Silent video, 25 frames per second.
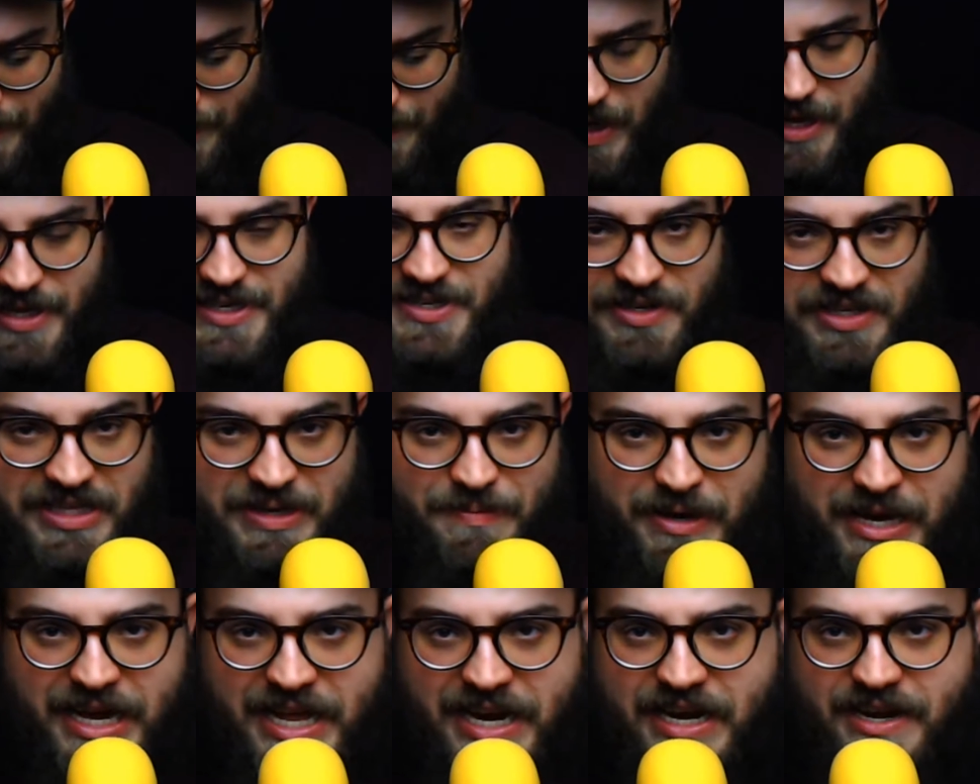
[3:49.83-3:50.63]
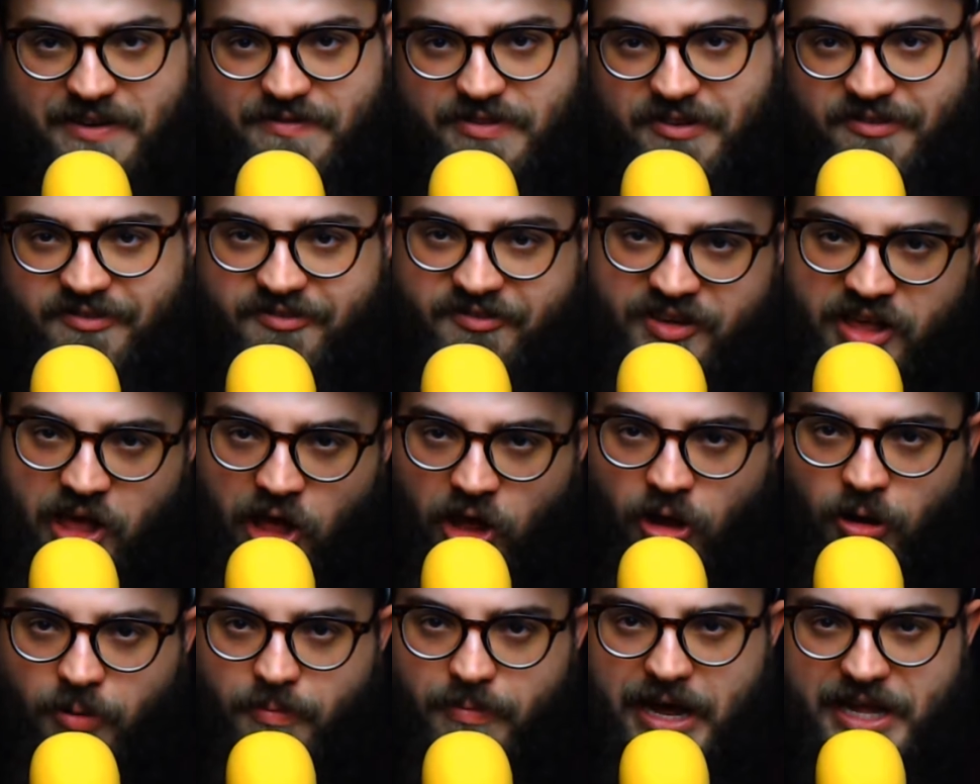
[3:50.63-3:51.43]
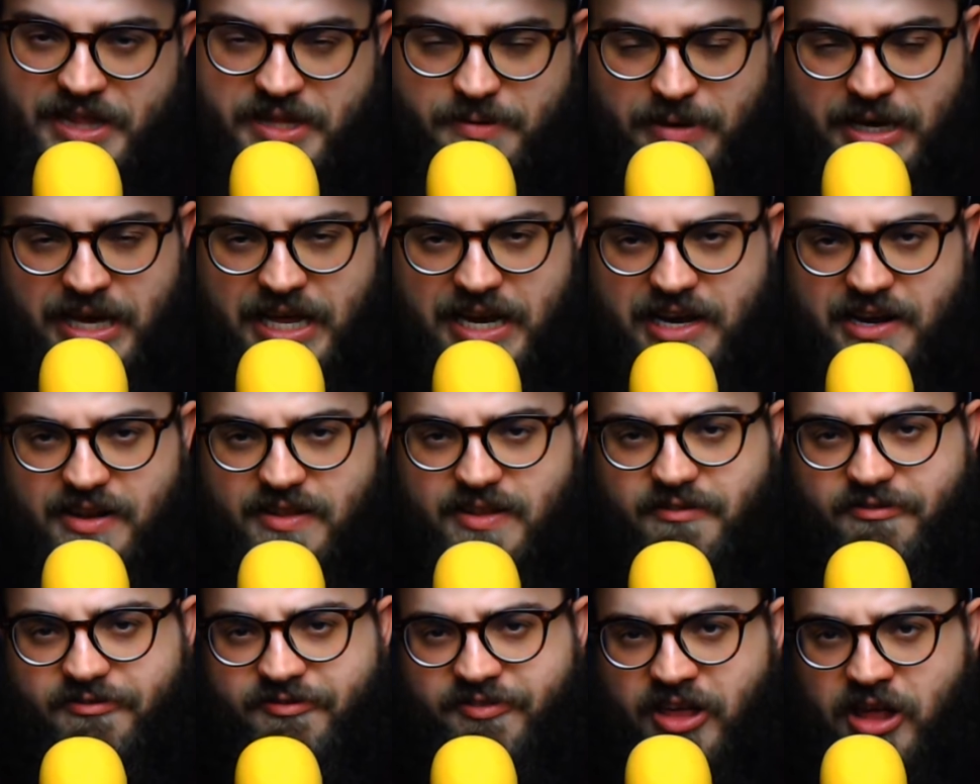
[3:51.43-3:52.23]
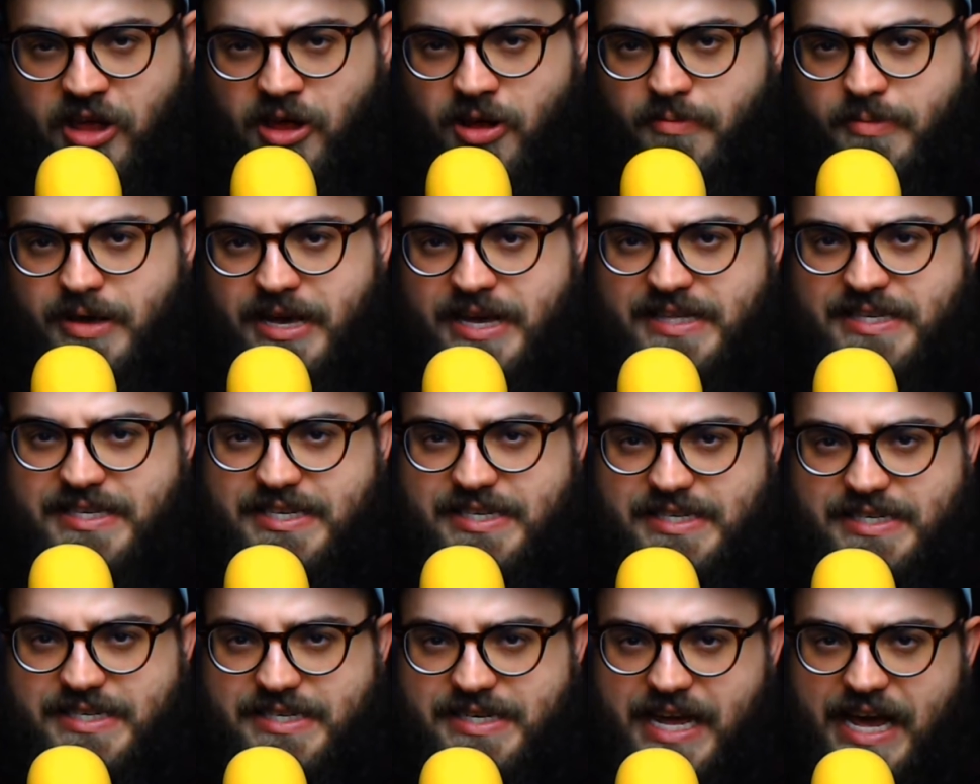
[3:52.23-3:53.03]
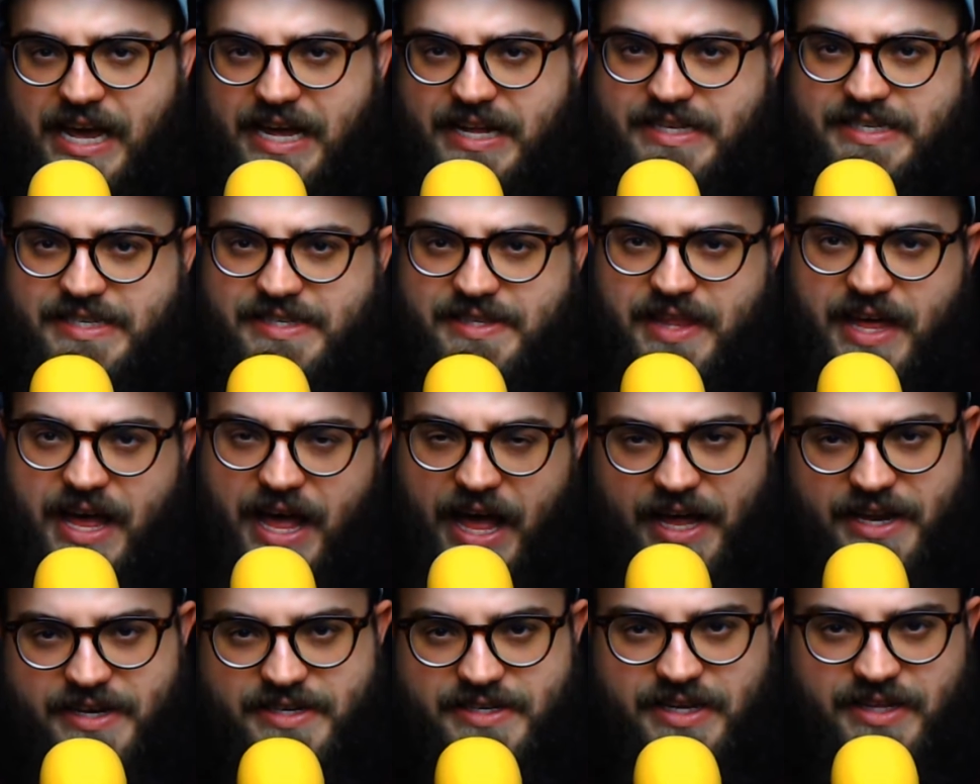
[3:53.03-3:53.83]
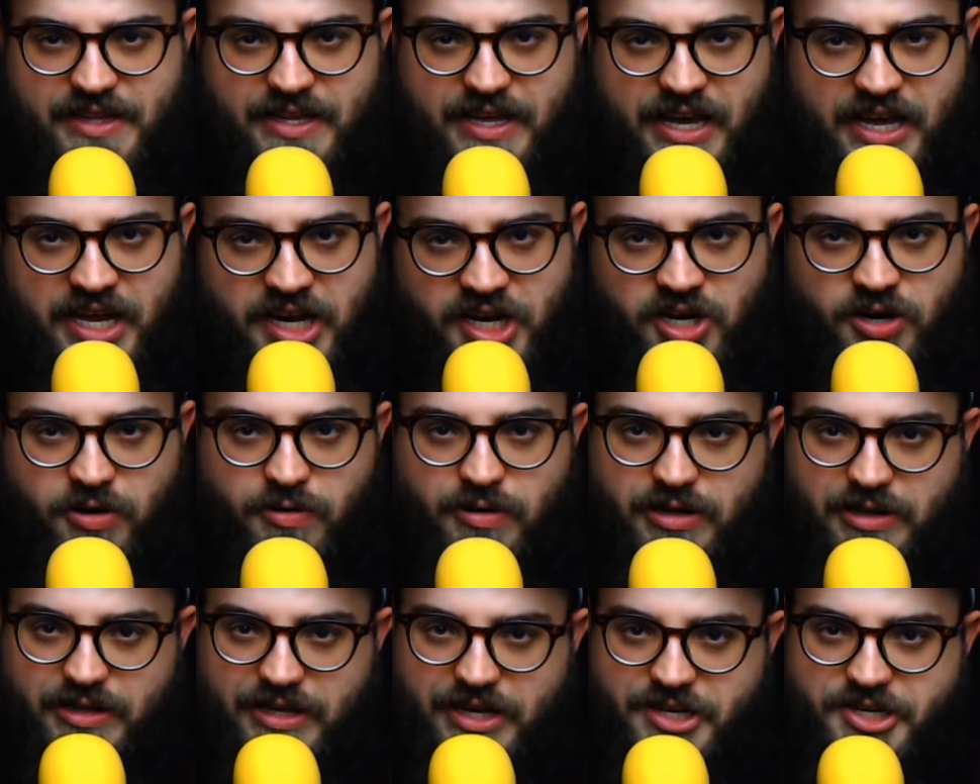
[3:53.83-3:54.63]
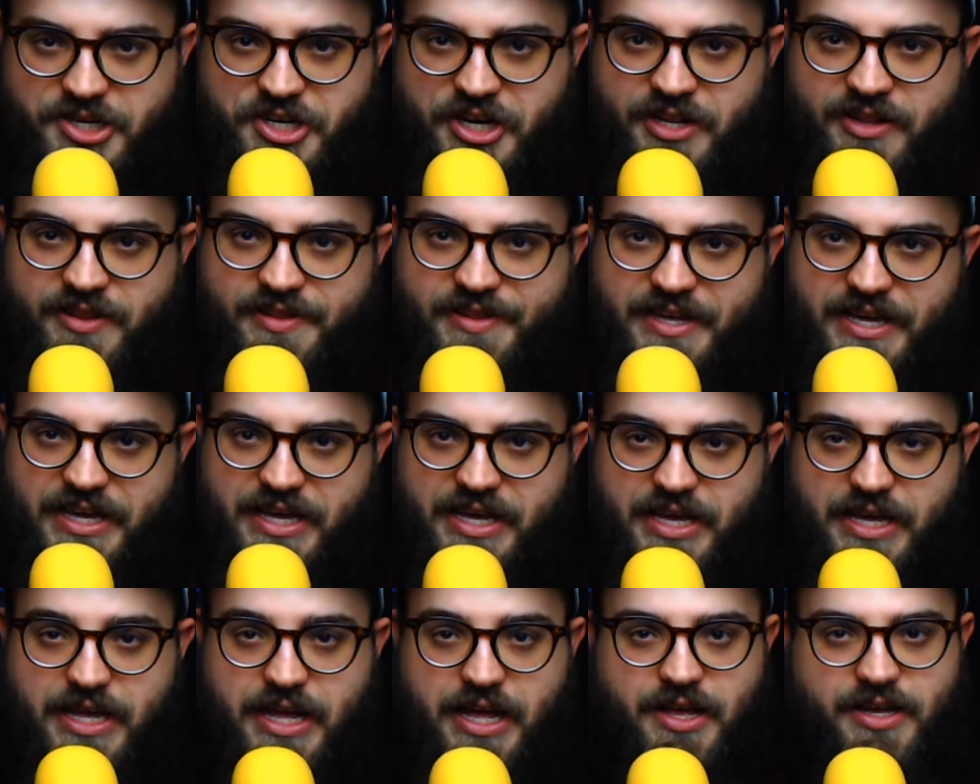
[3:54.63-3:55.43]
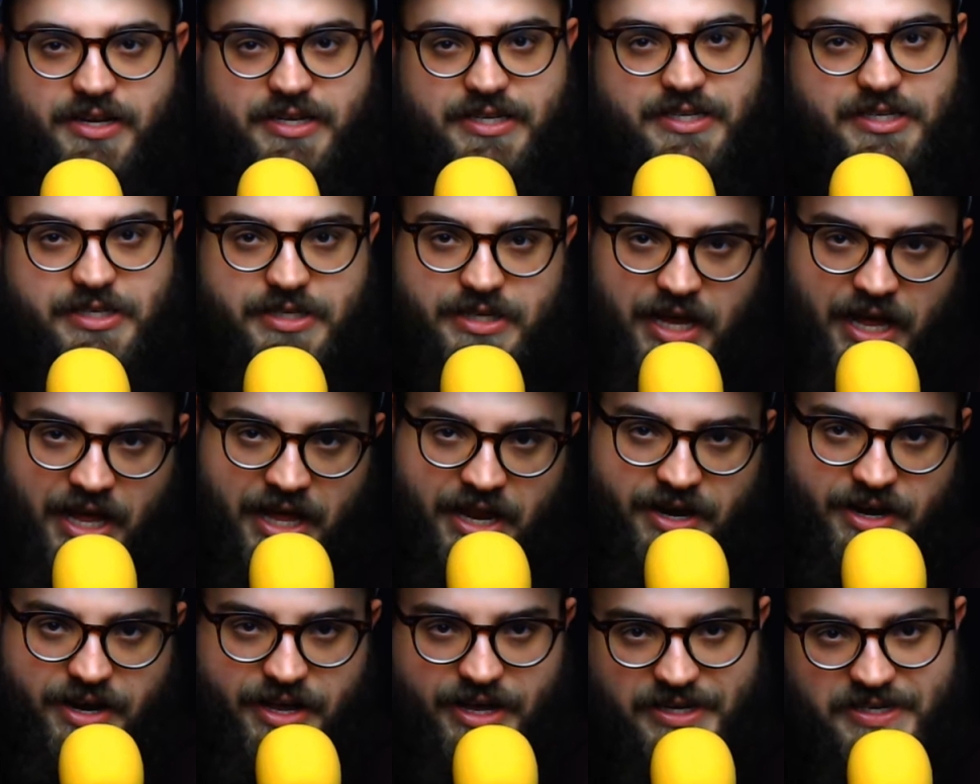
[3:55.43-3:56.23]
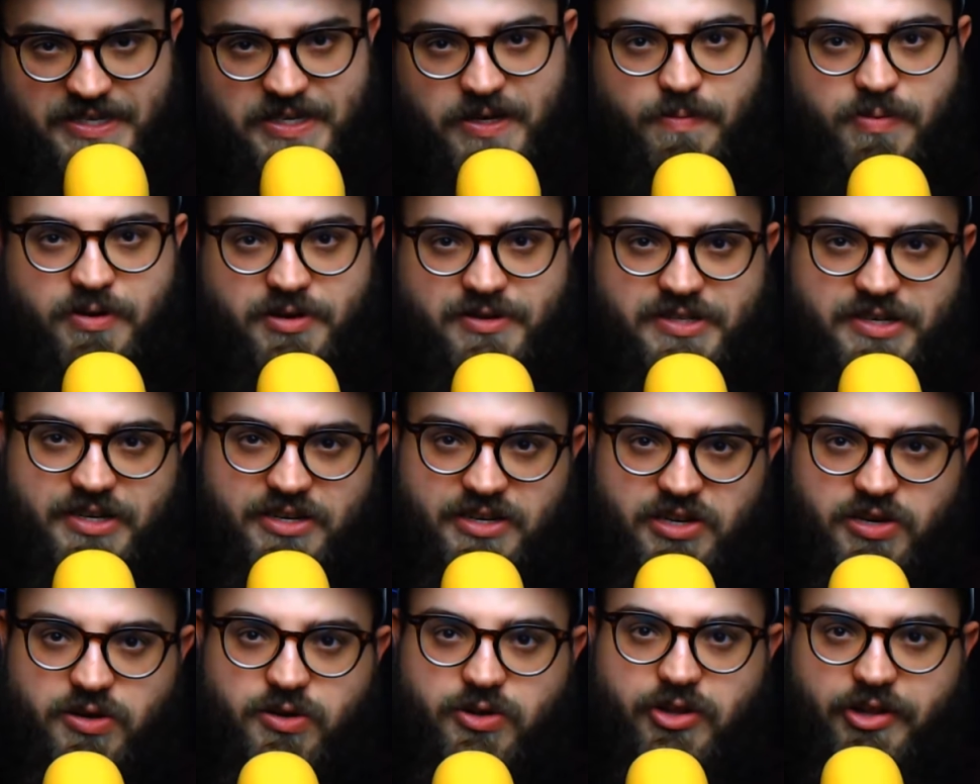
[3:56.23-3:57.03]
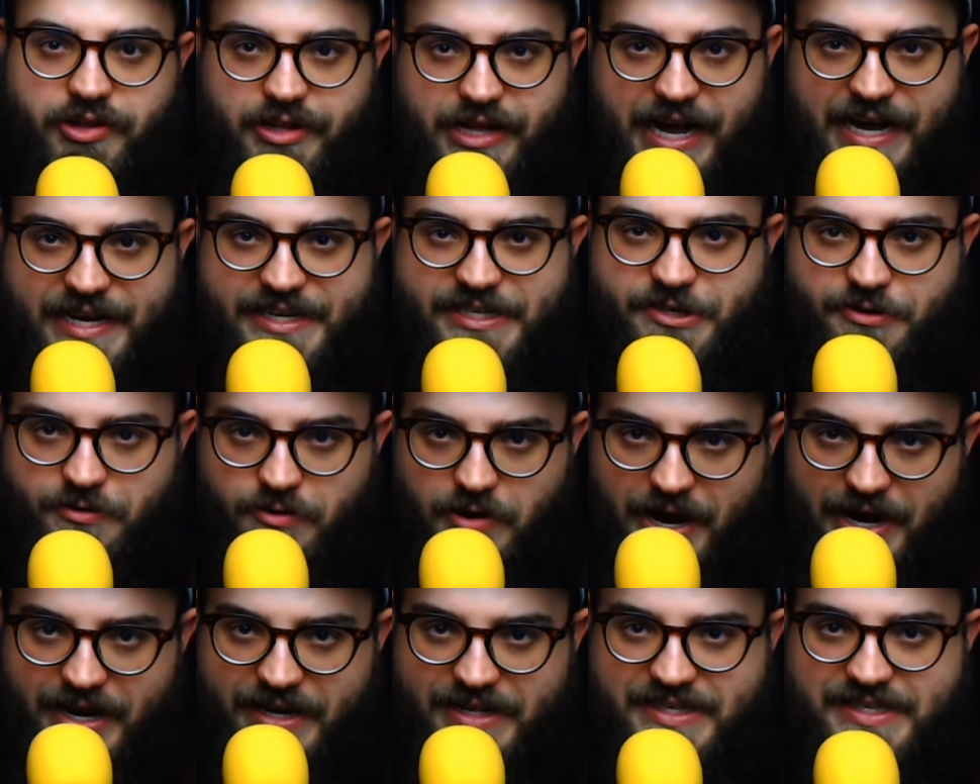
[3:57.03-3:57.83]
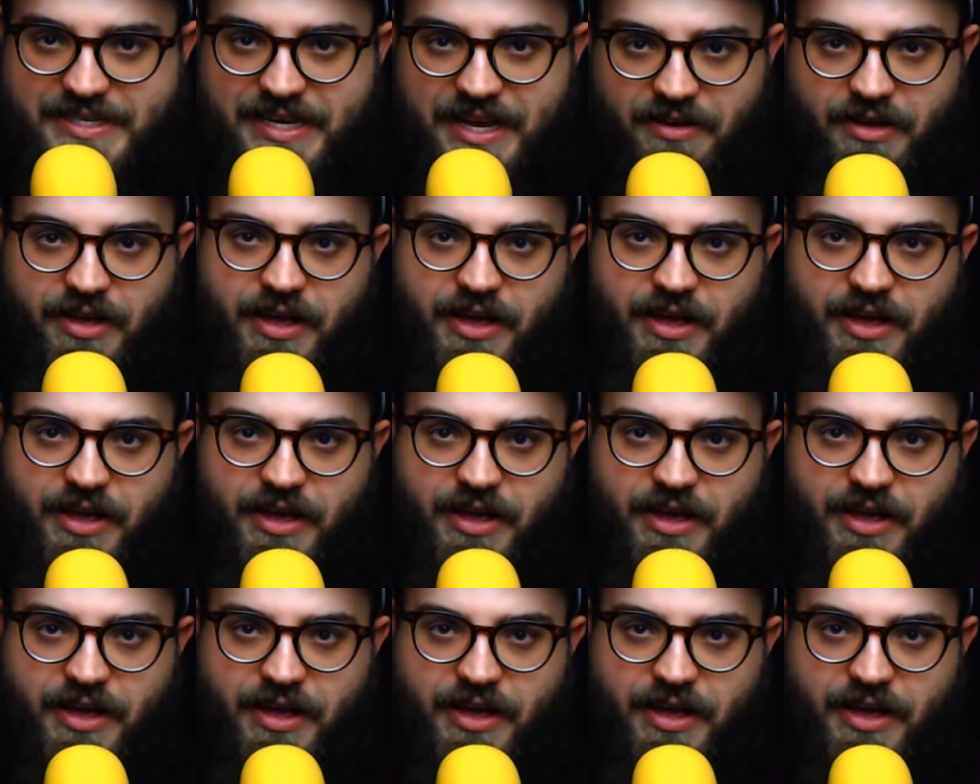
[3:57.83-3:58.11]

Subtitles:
And so at the beginning of the film, it states that in the Hindu religion, the son is supposed to do the last rites.